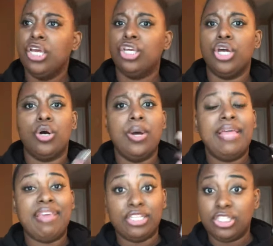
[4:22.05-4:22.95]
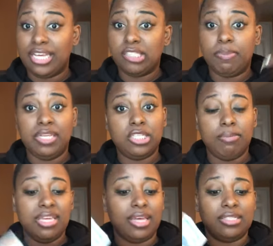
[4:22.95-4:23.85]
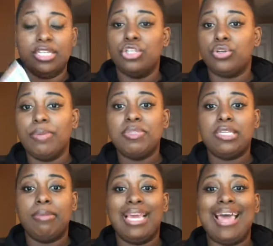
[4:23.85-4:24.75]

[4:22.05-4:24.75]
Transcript: You know, they, they speak speak to me, they send dreams to me,